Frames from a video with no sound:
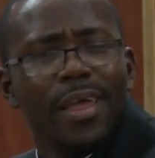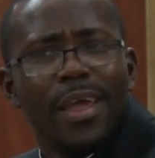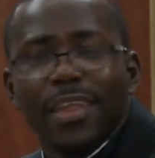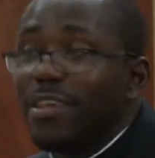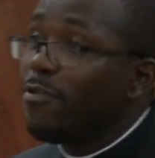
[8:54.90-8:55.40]

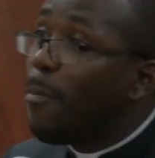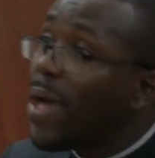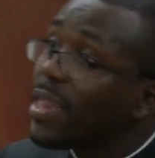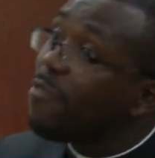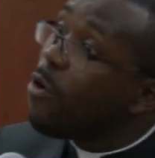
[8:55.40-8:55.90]
It is for
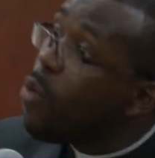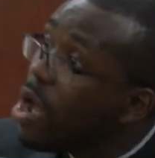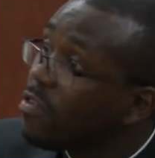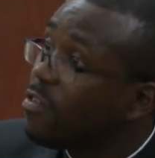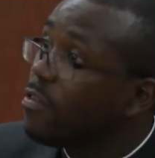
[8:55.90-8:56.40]
better, for
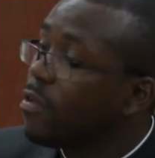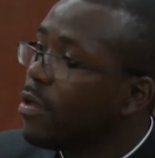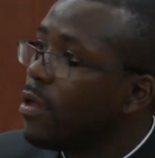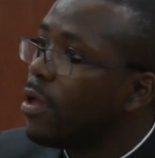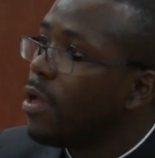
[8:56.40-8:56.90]
worse.
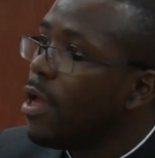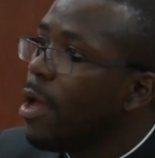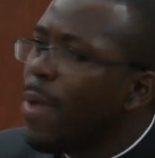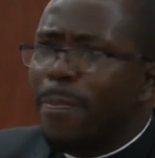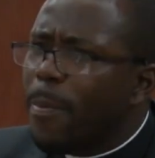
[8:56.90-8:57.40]

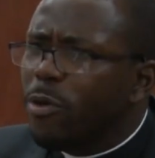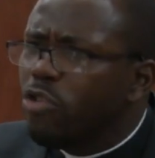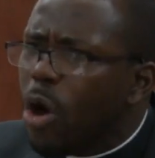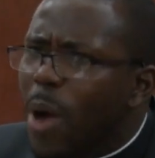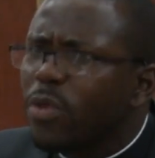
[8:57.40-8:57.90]
But people do
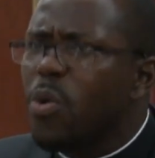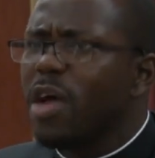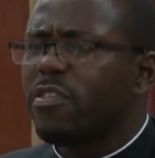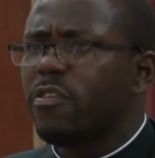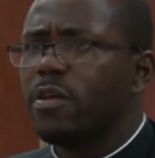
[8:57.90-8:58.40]
not want
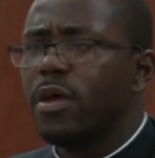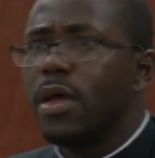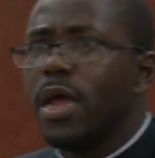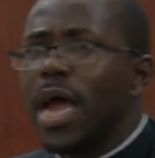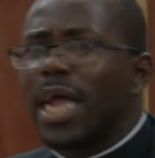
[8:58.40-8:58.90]
worse.
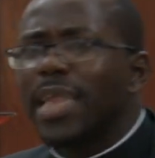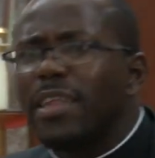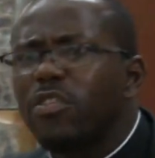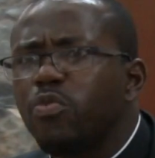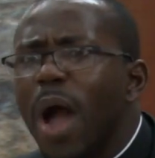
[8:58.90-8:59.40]
And
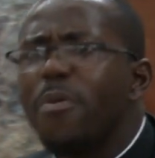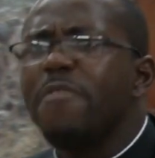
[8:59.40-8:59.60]
that is why we